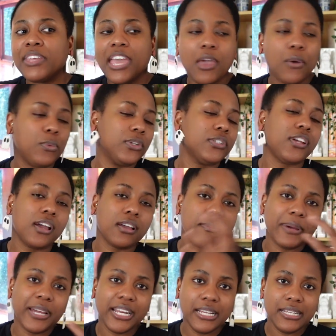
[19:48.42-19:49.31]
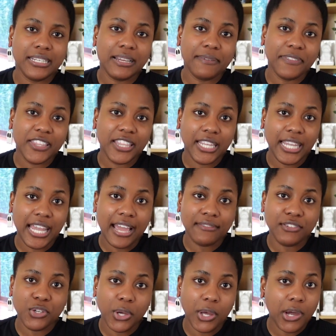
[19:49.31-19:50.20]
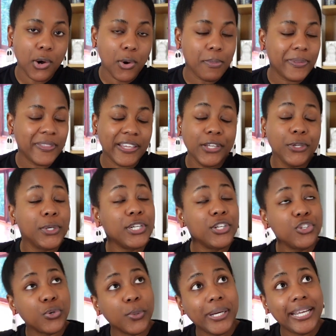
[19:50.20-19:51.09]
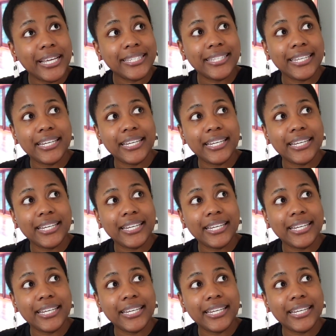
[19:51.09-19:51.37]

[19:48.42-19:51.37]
And we'll talk about it in depth in the live show. I hope that you can join us.